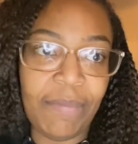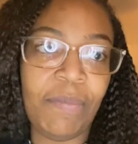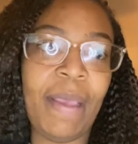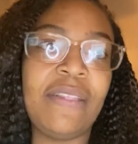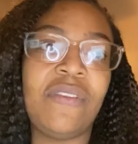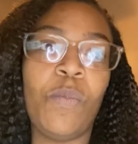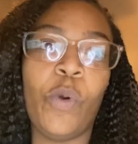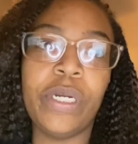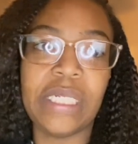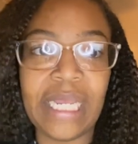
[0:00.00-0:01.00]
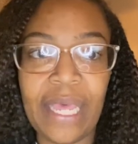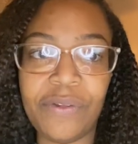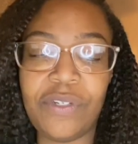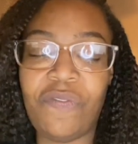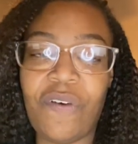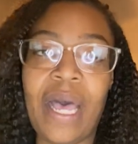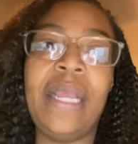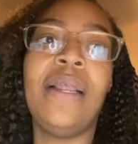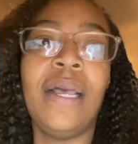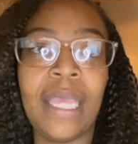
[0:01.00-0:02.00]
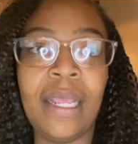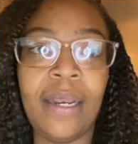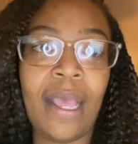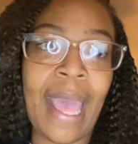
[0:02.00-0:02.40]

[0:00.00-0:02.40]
It makes them work together to find, again,